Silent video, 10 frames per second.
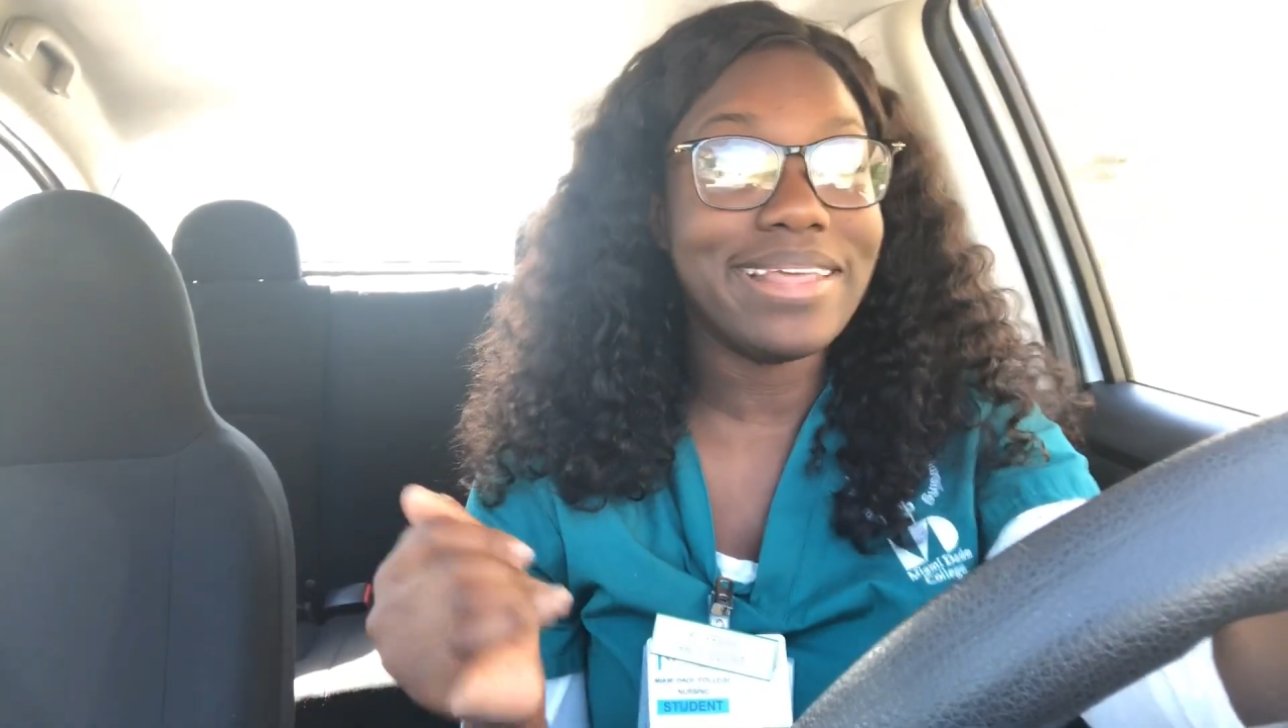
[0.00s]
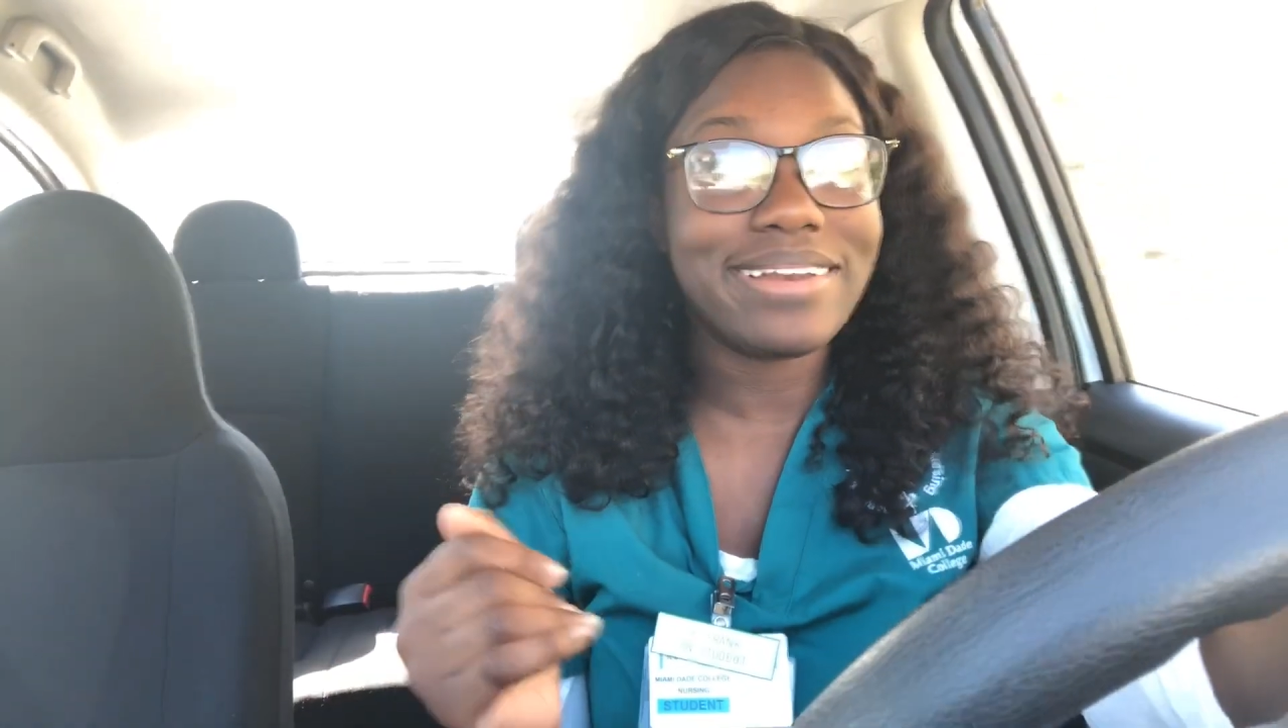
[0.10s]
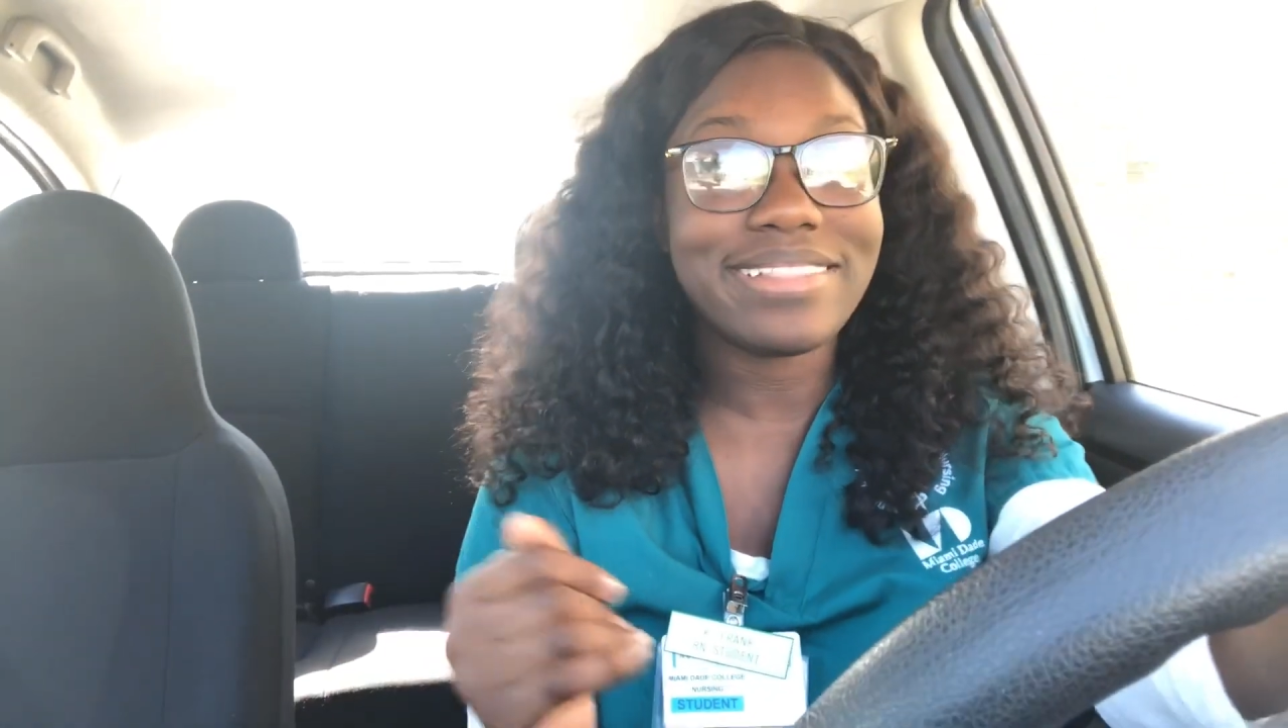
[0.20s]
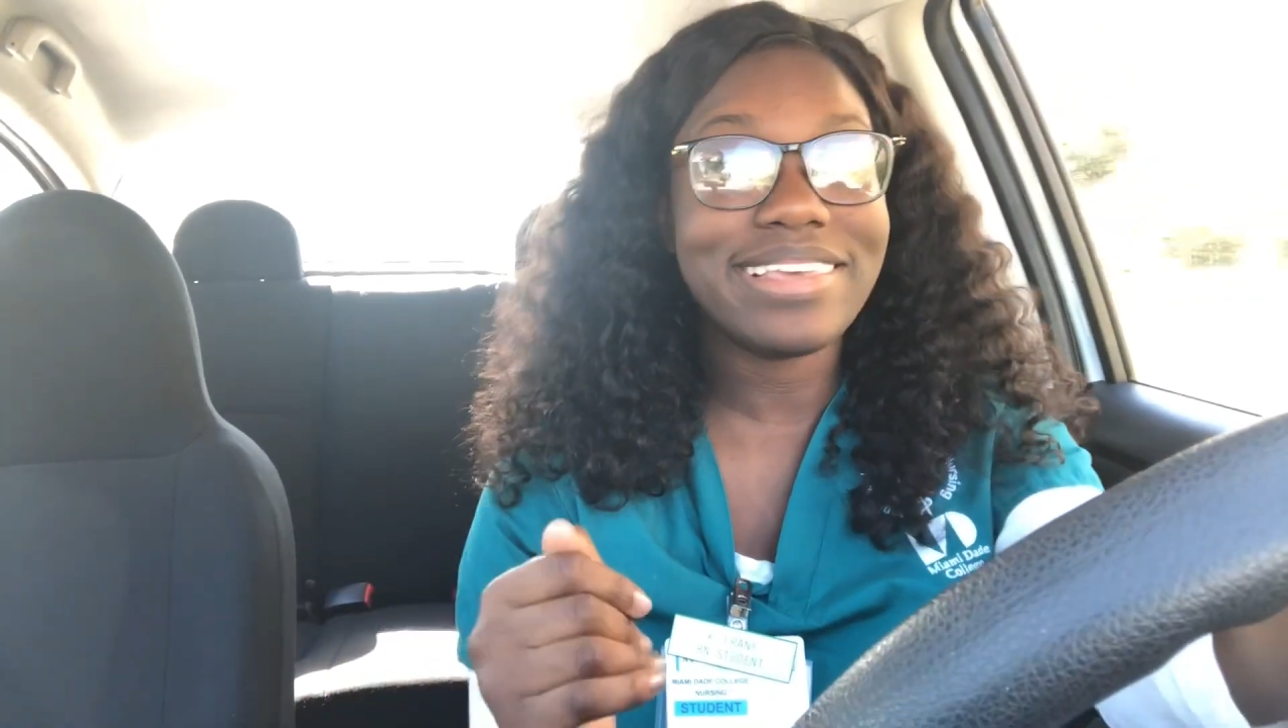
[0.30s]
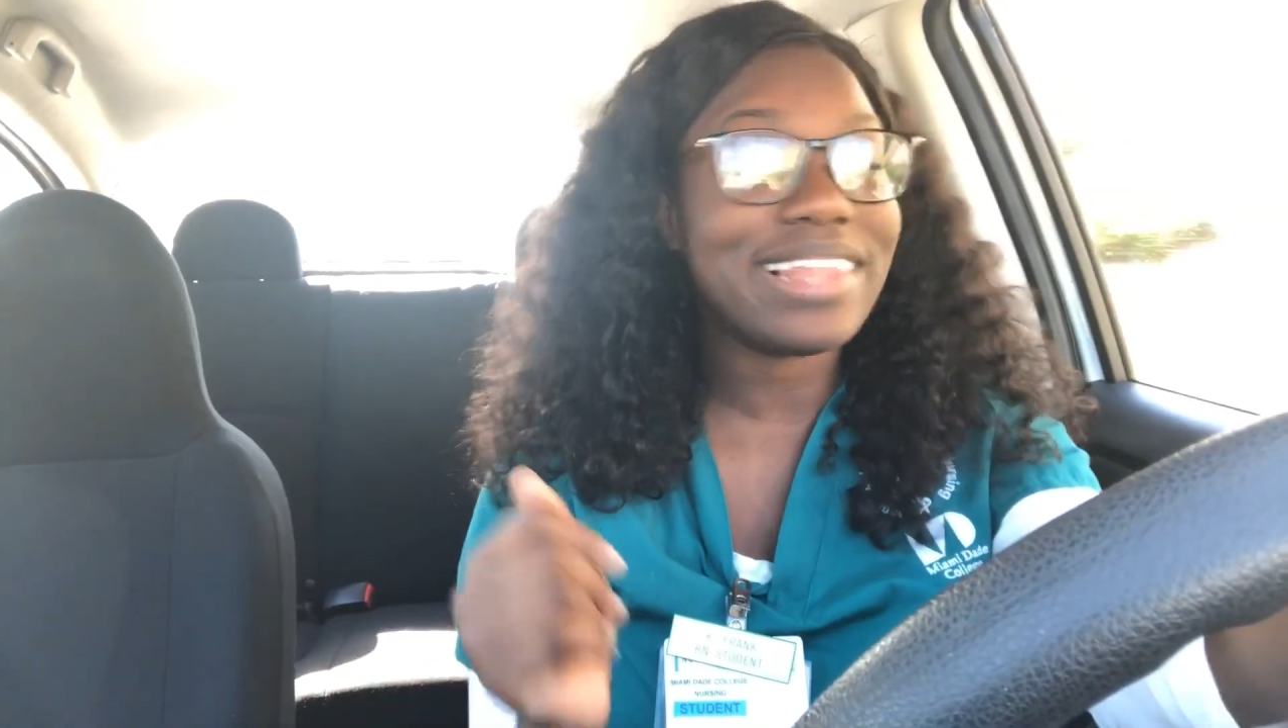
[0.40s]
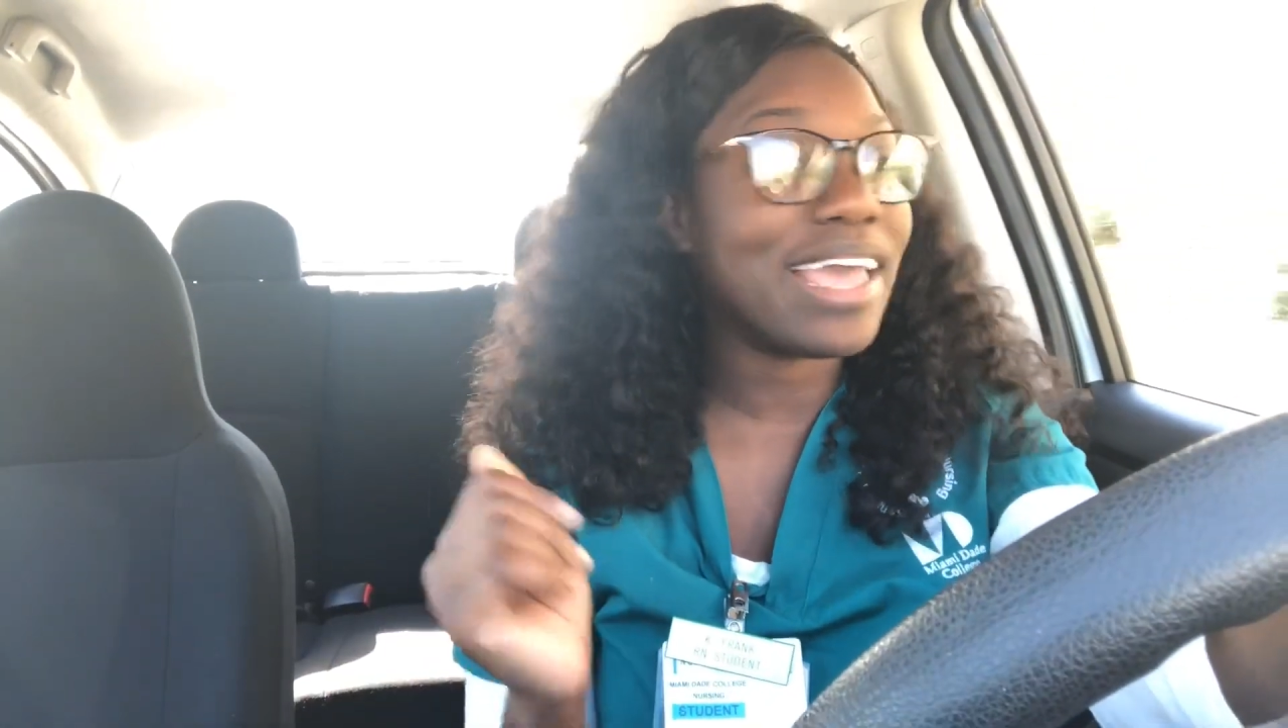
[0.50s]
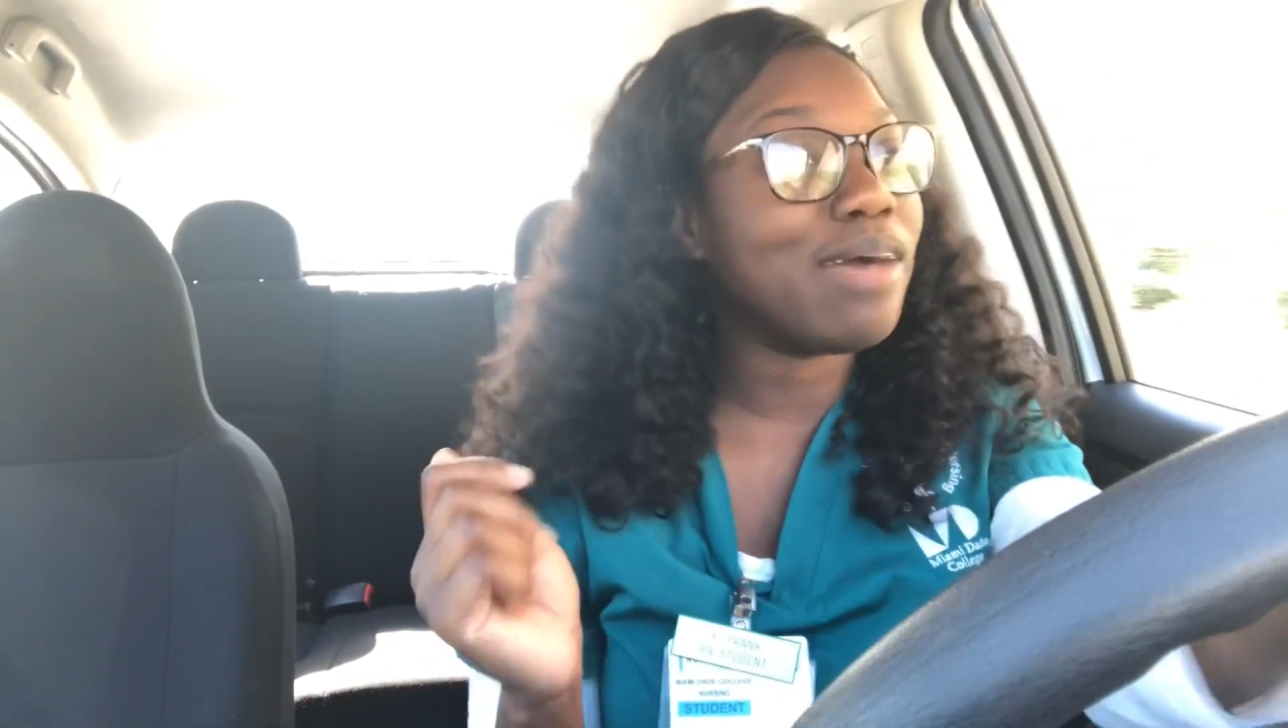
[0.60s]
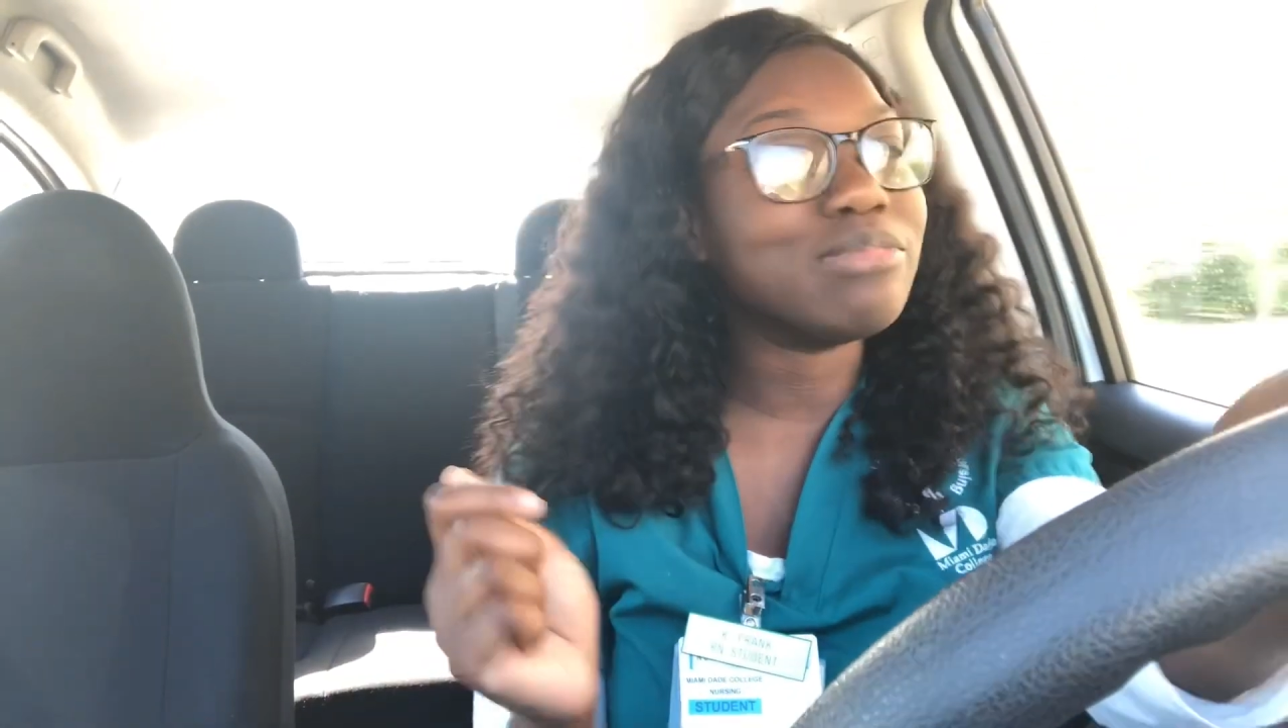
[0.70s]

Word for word: literally like